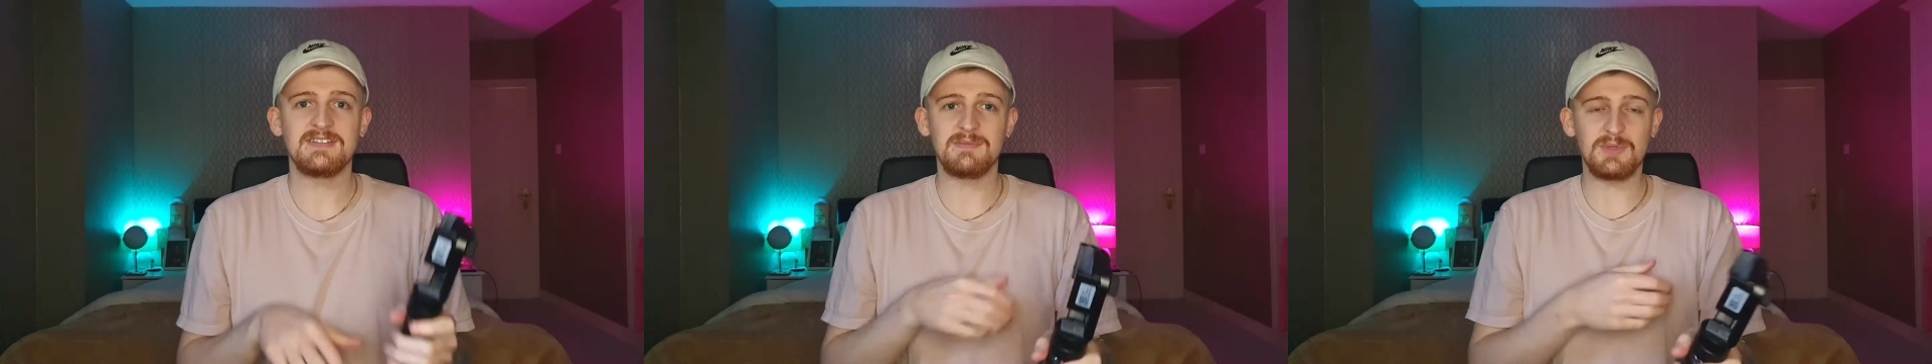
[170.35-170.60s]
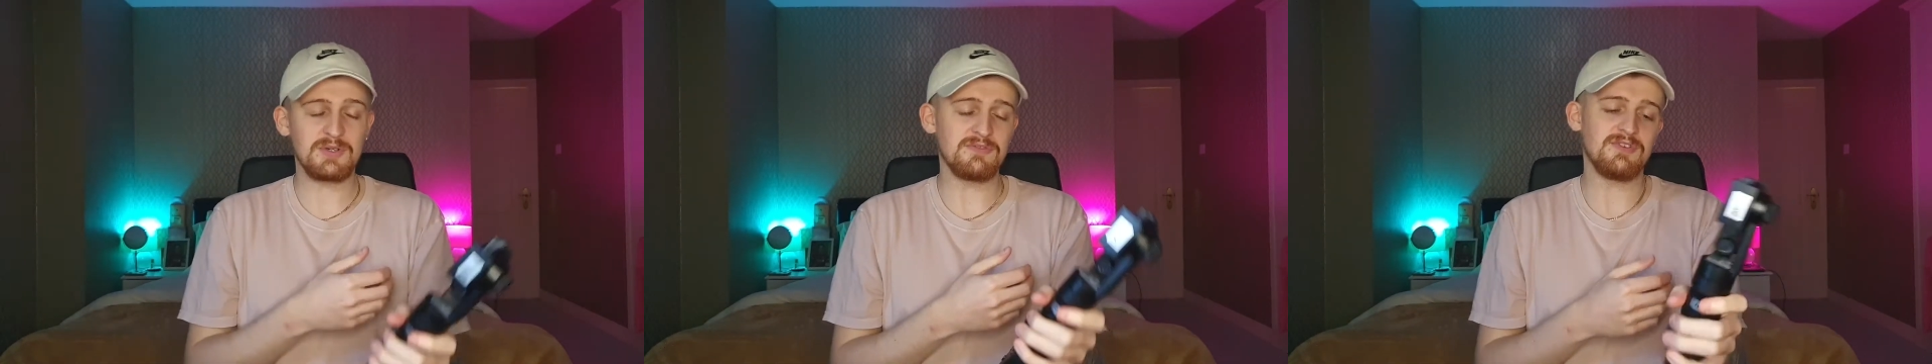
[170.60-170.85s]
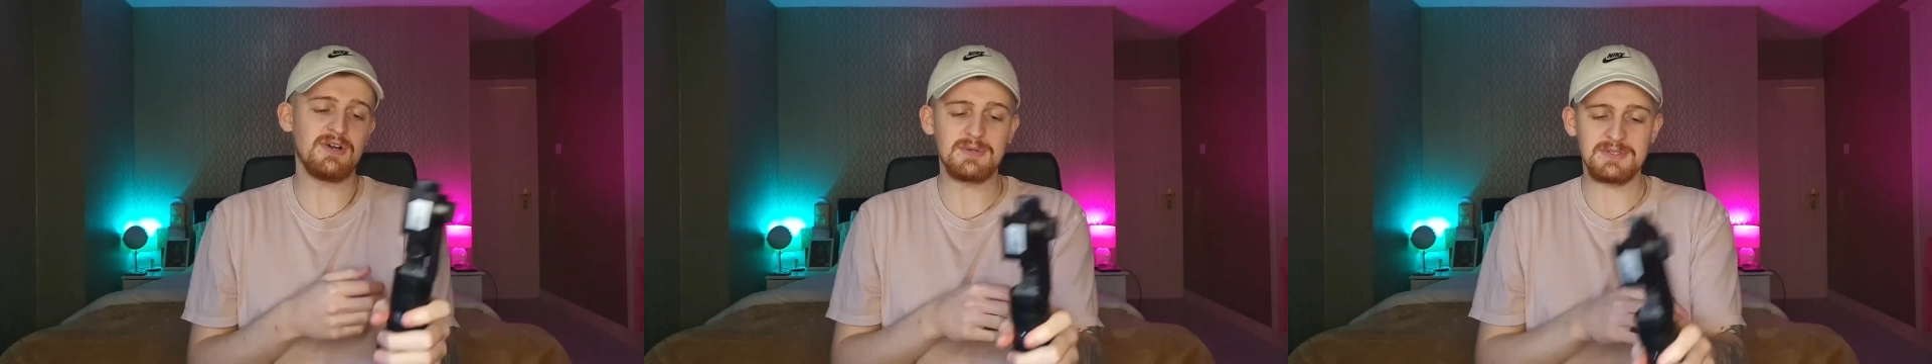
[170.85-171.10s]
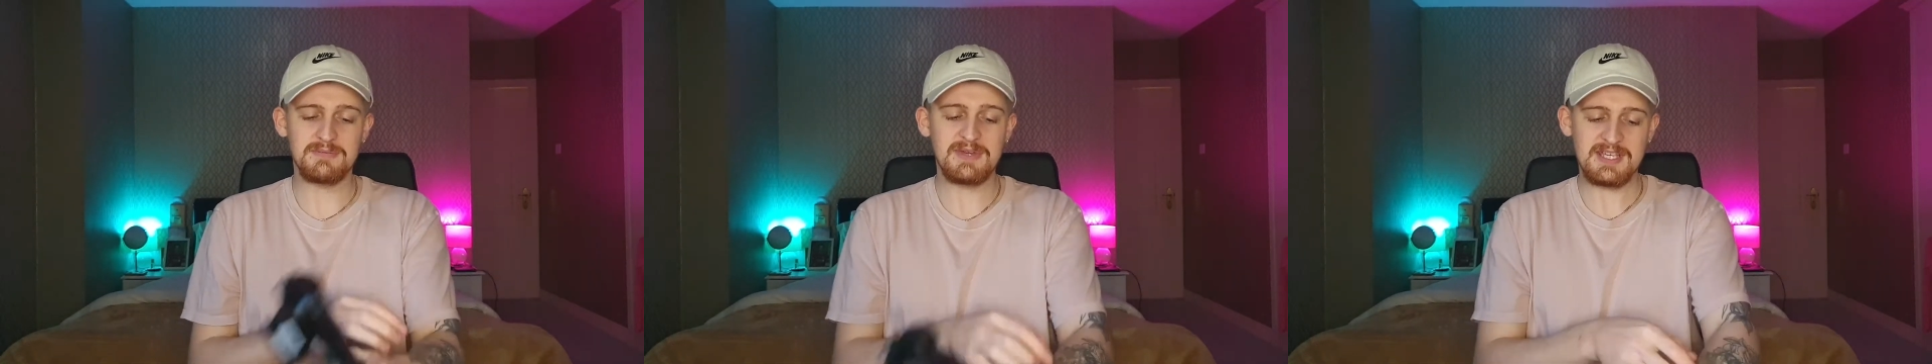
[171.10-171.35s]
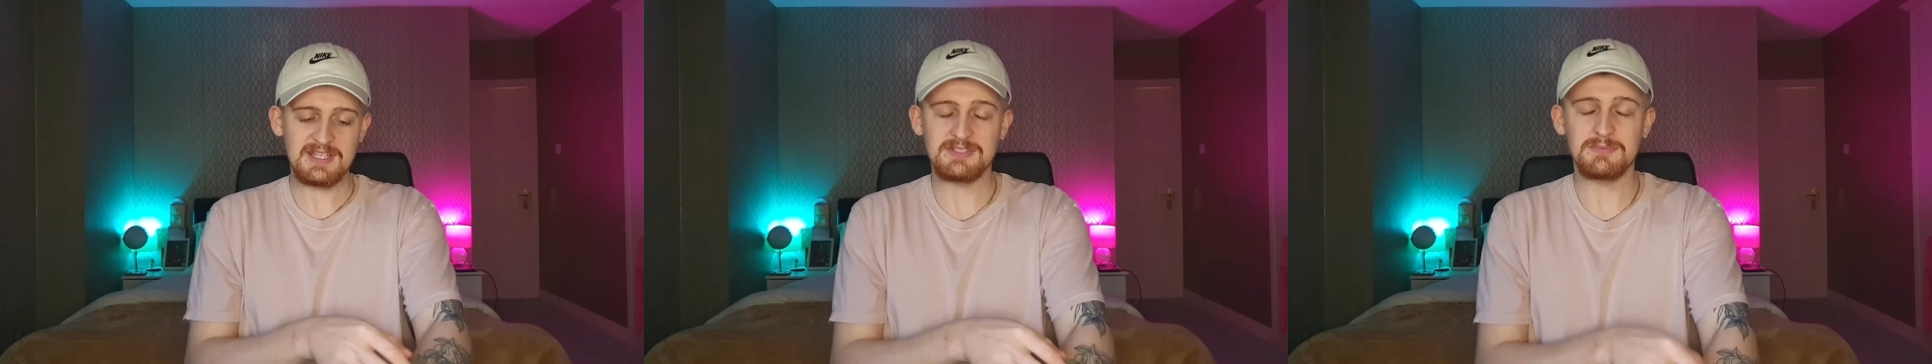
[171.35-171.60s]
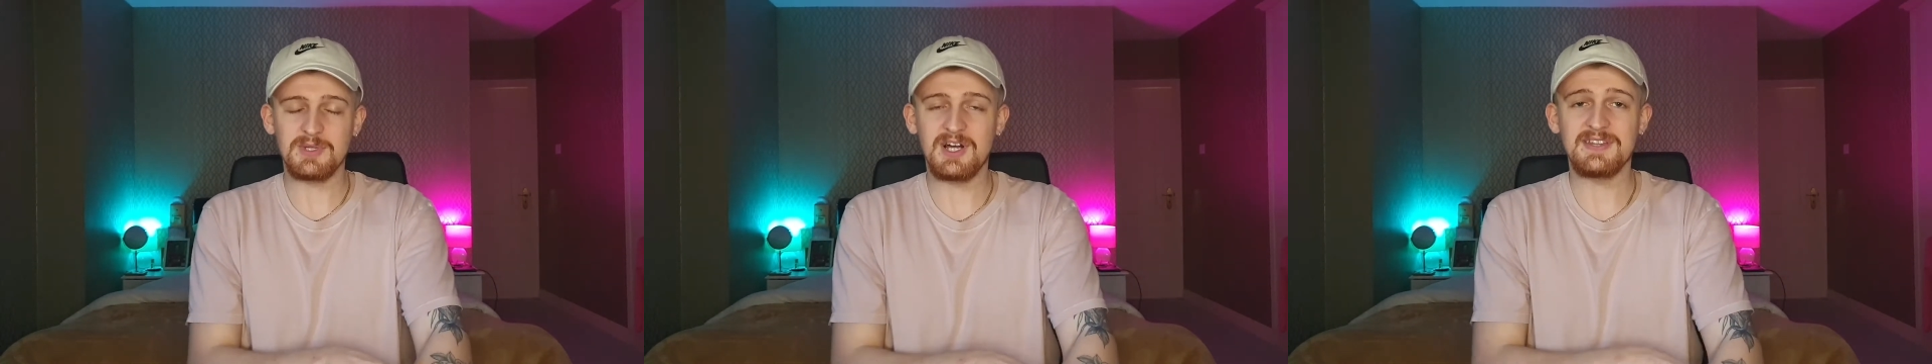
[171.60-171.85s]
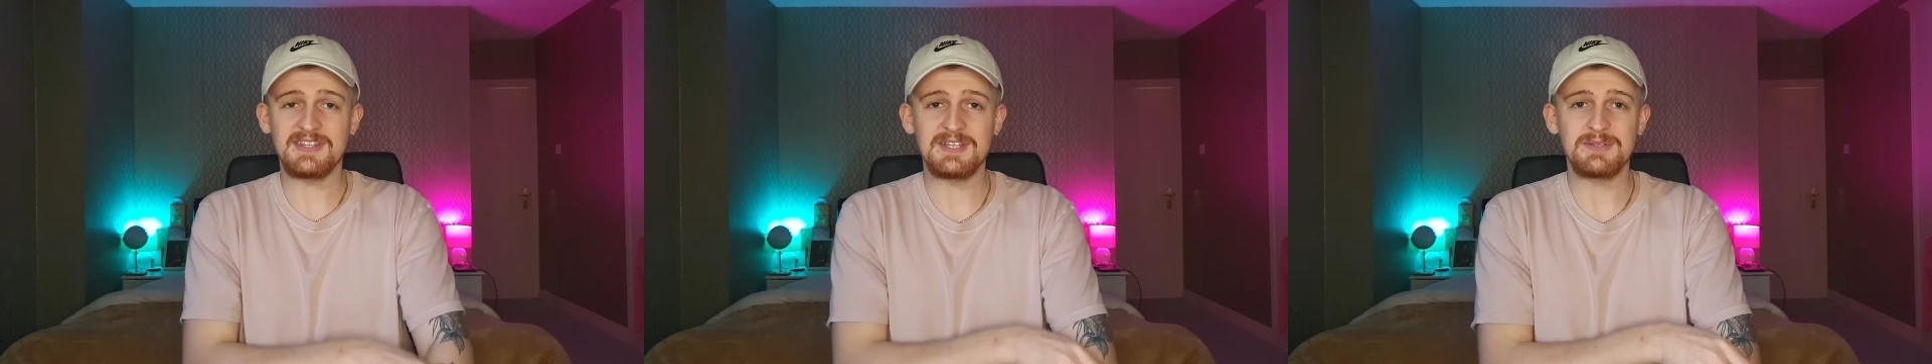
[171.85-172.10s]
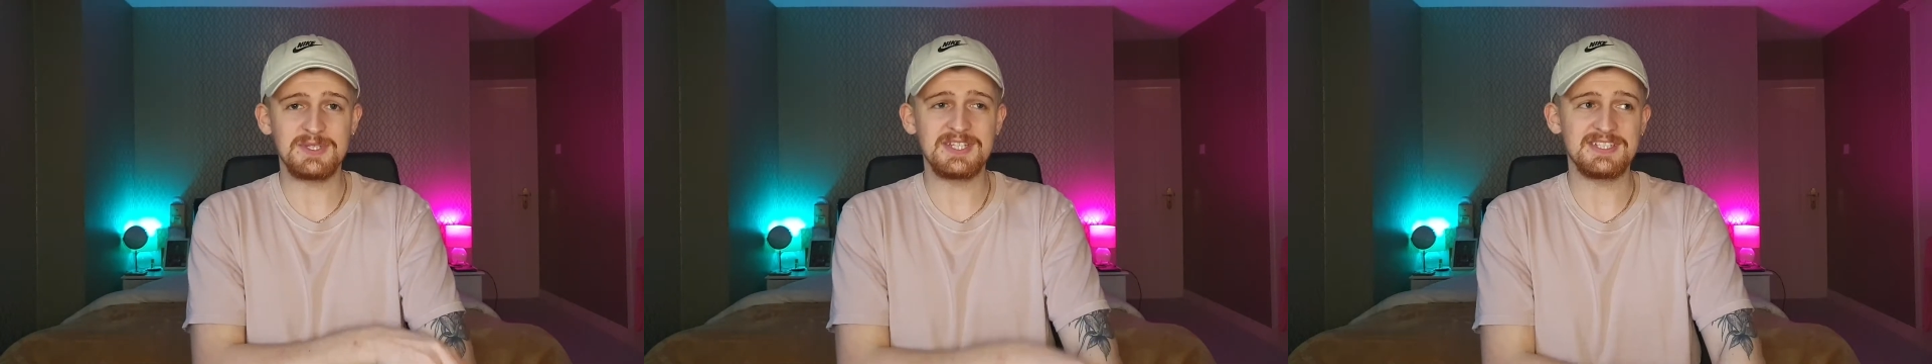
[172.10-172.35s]
I'm looking forward to making some content
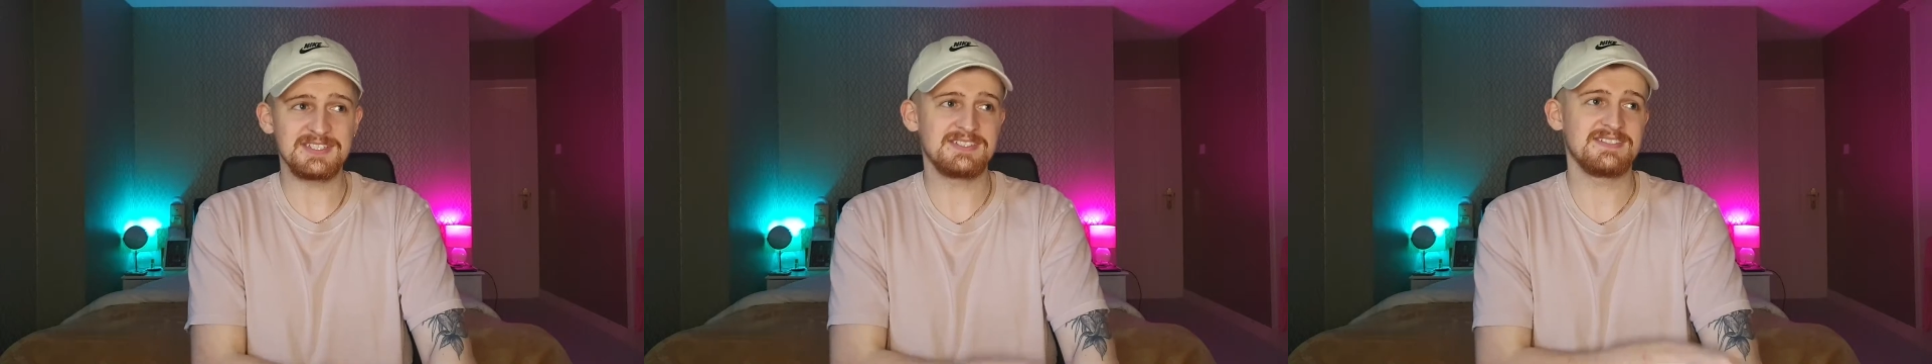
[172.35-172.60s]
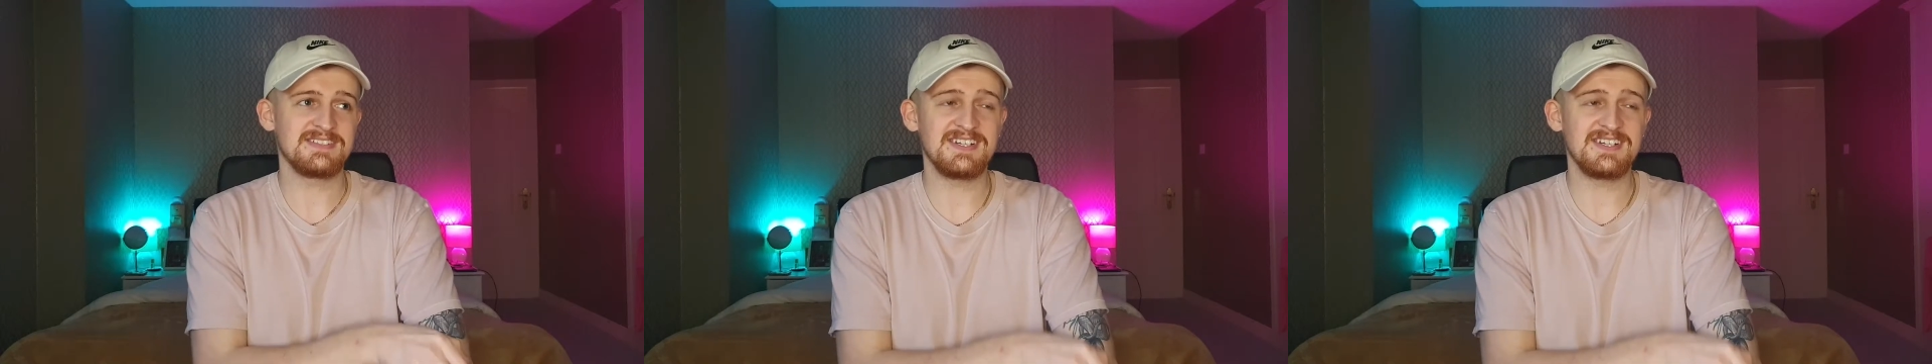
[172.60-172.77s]
with this.